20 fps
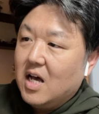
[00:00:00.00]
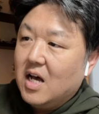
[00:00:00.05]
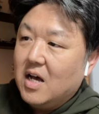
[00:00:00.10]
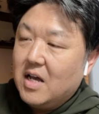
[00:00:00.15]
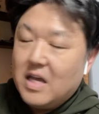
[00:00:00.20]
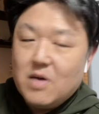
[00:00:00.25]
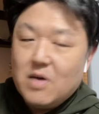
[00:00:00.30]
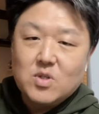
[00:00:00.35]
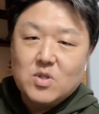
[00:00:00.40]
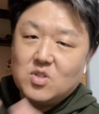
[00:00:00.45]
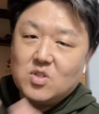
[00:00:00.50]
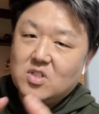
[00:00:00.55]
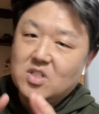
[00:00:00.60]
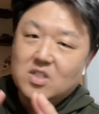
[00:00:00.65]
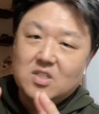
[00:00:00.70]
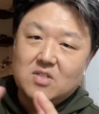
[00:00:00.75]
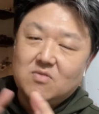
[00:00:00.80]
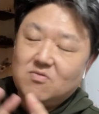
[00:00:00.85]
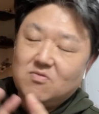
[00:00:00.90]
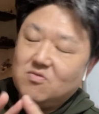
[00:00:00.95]
It was
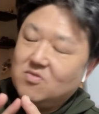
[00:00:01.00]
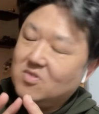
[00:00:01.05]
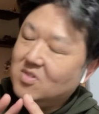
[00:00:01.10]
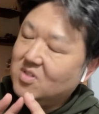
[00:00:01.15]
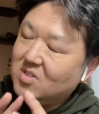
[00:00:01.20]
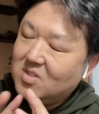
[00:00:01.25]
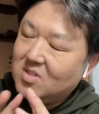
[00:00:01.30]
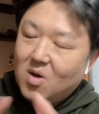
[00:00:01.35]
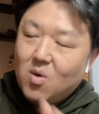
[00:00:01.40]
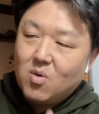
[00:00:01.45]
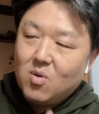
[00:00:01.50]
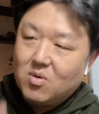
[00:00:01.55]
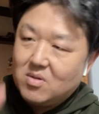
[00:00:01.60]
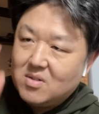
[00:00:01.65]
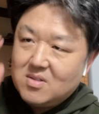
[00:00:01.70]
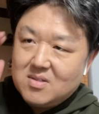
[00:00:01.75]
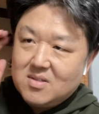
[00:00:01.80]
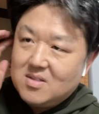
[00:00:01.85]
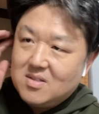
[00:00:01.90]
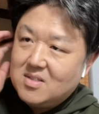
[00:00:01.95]
just so,
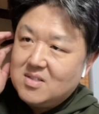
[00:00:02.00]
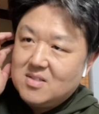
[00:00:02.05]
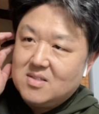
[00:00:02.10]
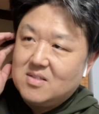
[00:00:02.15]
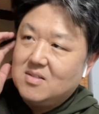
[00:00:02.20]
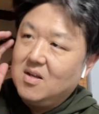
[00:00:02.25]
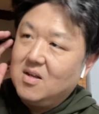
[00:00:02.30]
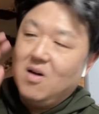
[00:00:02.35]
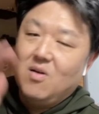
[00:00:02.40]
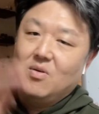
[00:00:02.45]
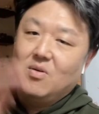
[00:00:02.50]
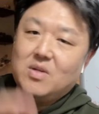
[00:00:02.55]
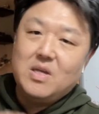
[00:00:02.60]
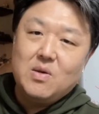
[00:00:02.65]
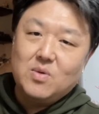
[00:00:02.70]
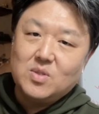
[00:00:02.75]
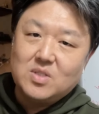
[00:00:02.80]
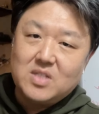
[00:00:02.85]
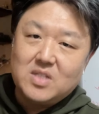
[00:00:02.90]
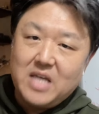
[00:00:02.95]
oh, it
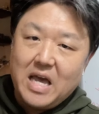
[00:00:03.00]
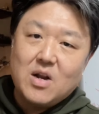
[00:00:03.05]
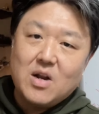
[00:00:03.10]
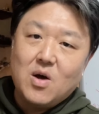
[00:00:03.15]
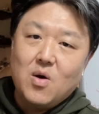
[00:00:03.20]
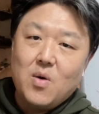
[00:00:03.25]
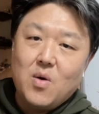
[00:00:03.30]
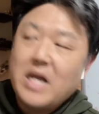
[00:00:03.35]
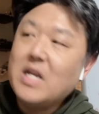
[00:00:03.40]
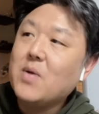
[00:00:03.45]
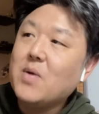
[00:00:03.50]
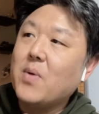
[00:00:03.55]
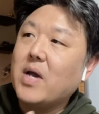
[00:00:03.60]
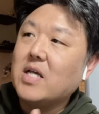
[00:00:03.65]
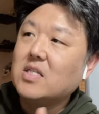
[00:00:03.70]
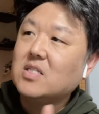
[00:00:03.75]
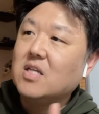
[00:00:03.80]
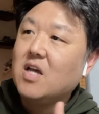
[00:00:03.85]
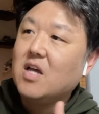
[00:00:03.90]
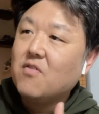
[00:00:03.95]
was ghetto.
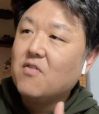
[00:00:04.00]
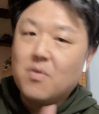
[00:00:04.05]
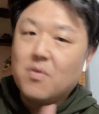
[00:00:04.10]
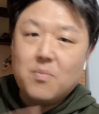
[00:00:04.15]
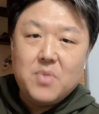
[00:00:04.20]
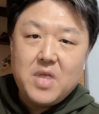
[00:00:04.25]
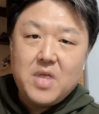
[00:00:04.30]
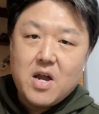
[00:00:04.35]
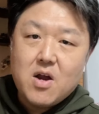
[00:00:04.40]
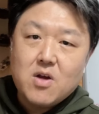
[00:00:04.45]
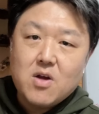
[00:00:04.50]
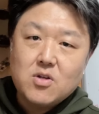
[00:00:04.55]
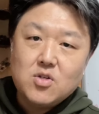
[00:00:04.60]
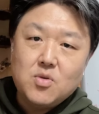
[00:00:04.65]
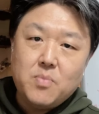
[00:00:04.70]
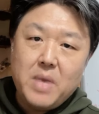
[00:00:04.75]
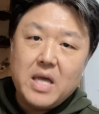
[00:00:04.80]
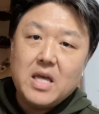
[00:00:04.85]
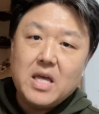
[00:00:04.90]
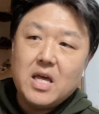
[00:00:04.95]
Anyways, from there to
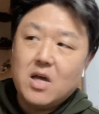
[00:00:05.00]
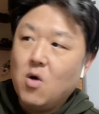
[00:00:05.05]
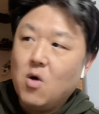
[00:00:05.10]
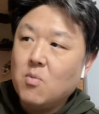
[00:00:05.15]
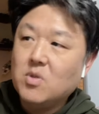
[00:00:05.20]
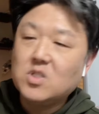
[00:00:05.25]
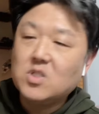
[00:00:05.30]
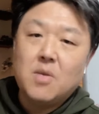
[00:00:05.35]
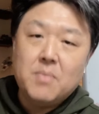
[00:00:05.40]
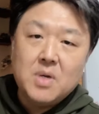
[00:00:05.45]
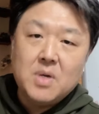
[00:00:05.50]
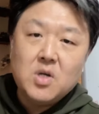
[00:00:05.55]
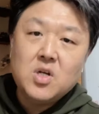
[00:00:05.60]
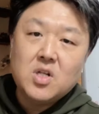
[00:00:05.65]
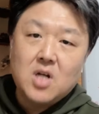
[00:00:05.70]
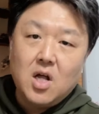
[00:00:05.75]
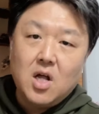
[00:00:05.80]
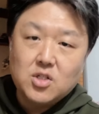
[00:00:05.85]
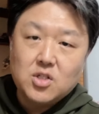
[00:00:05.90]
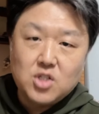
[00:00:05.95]
making almost $1 million
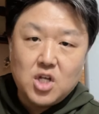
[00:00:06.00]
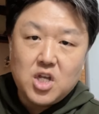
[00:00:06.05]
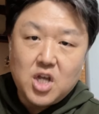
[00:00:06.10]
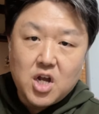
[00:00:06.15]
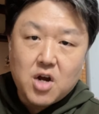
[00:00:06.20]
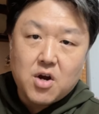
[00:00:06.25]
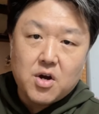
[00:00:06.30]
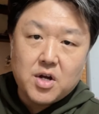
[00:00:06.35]
a year.